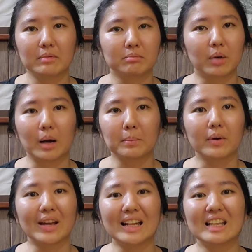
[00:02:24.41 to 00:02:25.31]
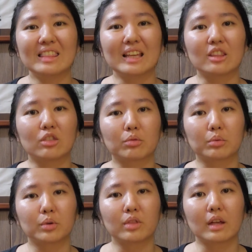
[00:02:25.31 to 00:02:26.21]
popper, anything
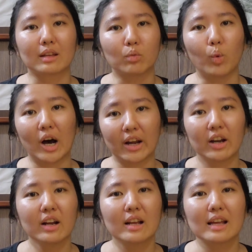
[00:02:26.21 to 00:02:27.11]
through the water,